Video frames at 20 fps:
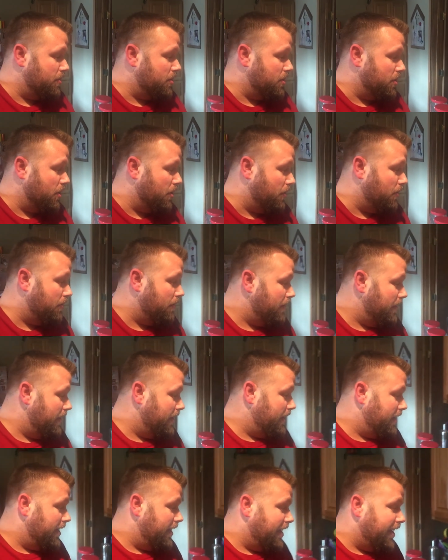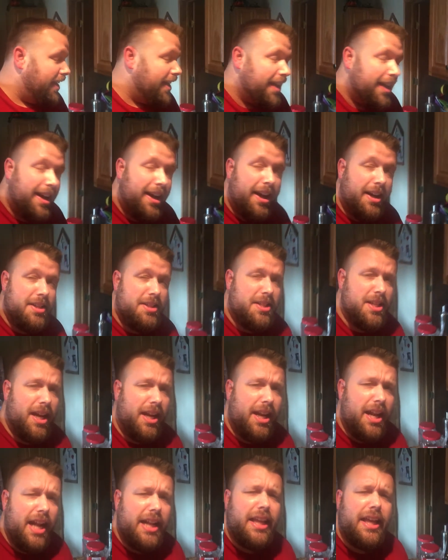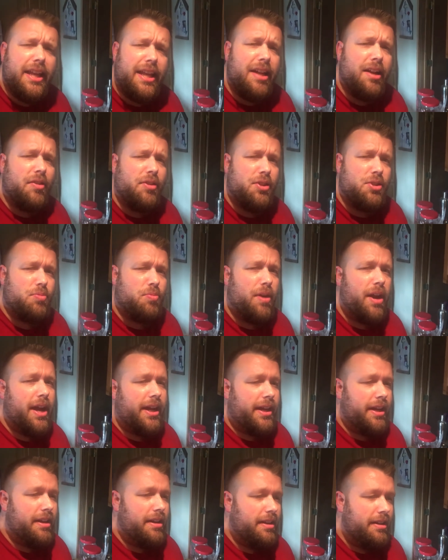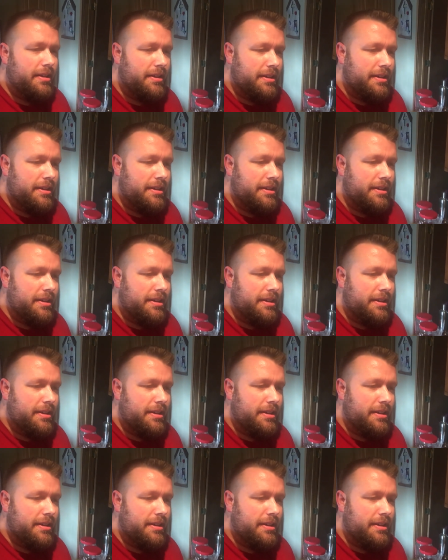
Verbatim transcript: So I decided I'd get in on this racket.